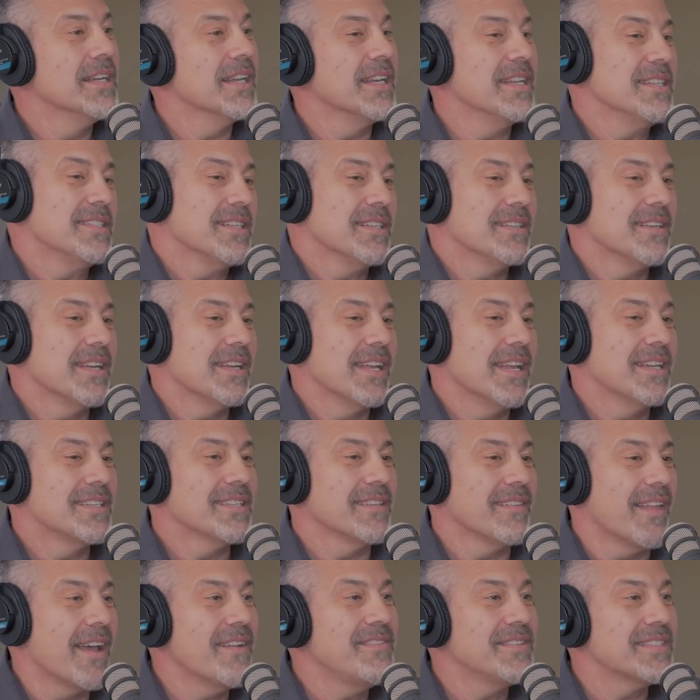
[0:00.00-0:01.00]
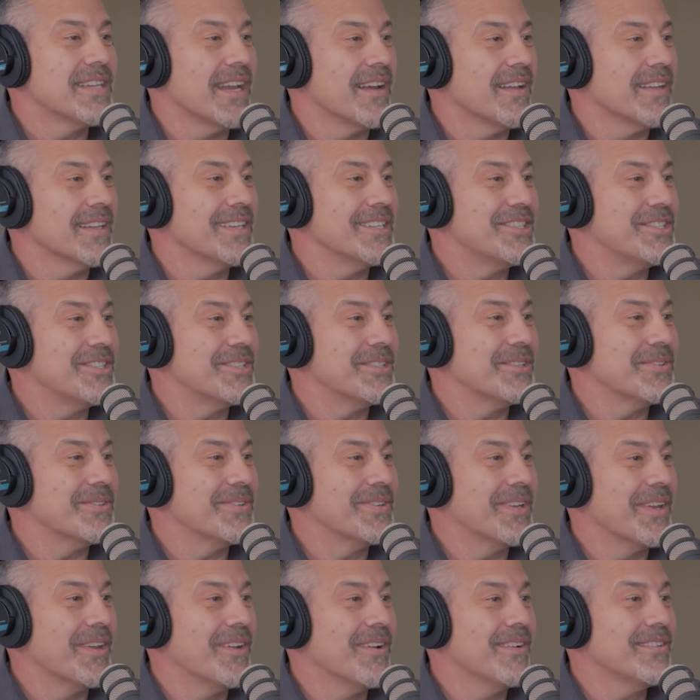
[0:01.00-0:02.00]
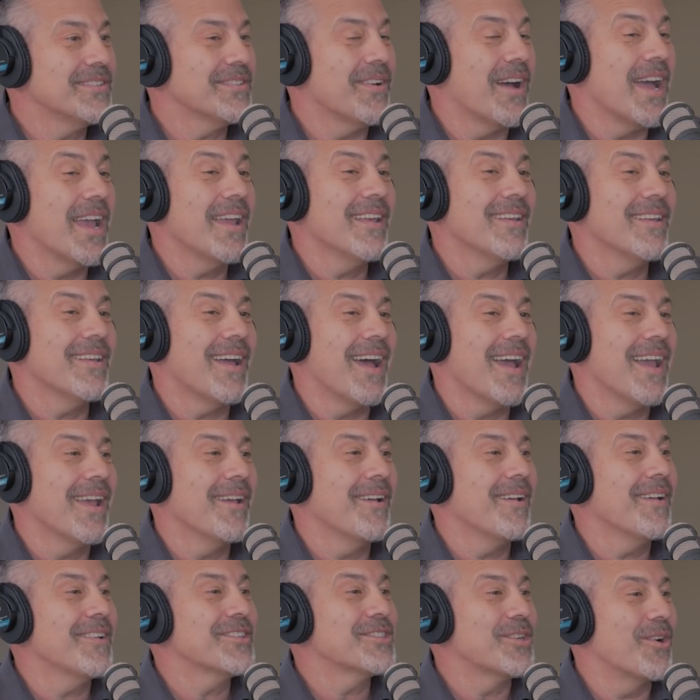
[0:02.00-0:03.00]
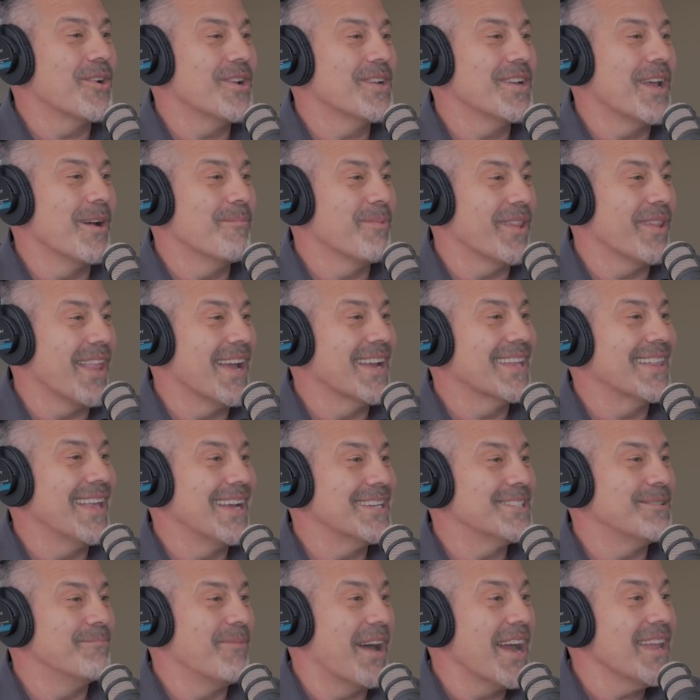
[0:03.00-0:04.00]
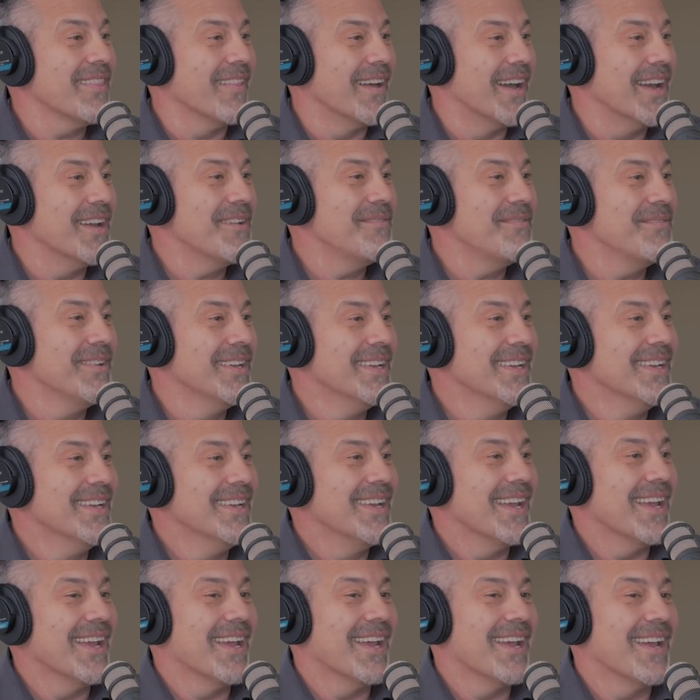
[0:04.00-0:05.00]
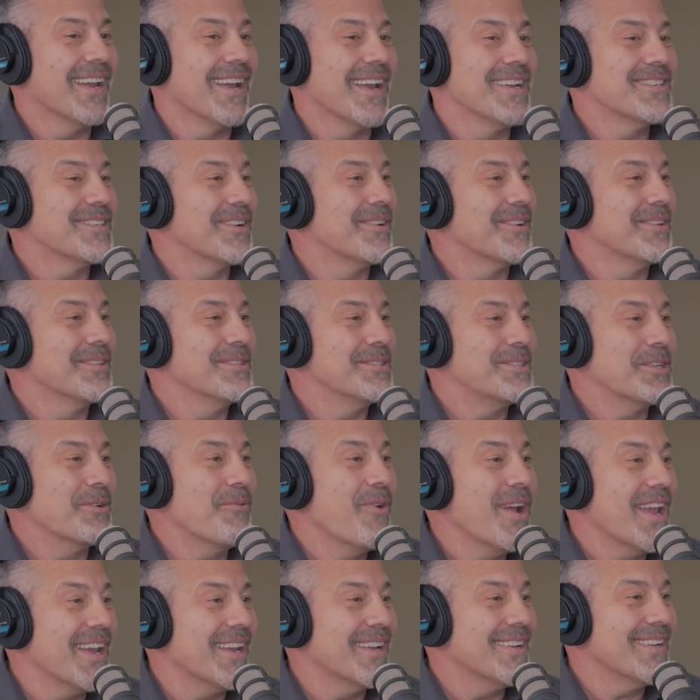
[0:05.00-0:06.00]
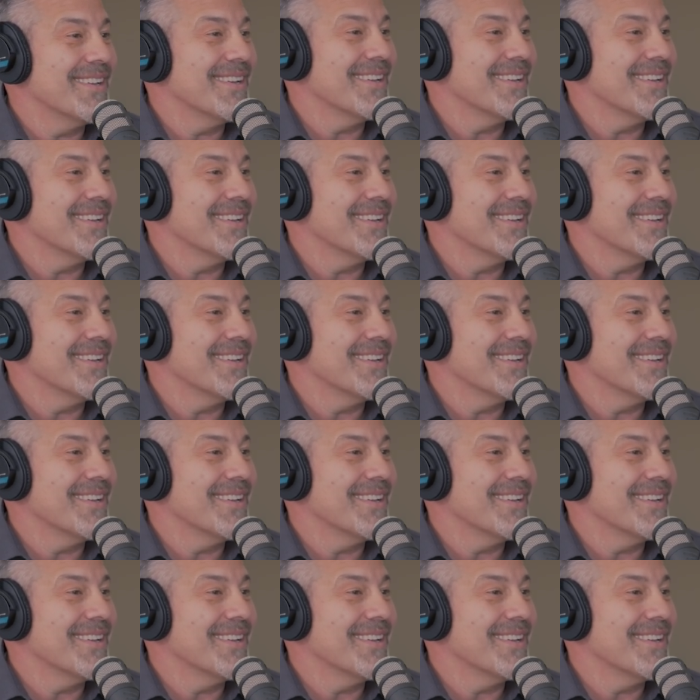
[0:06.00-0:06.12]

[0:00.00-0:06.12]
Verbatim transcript: And he's saying it's a lifestyle issue, you know? So I, I started applying that to my life and I started losing weight